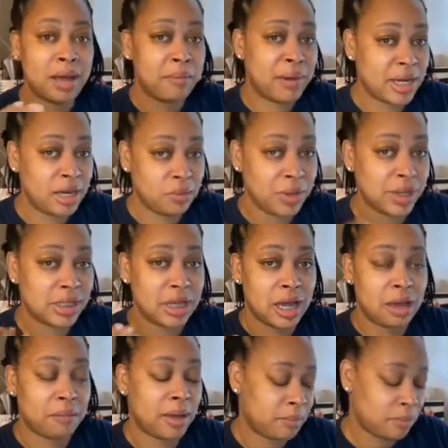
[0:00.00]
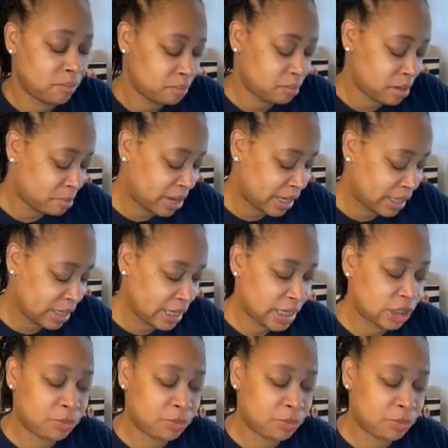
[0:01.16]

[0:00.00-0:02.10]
body works and how my body is.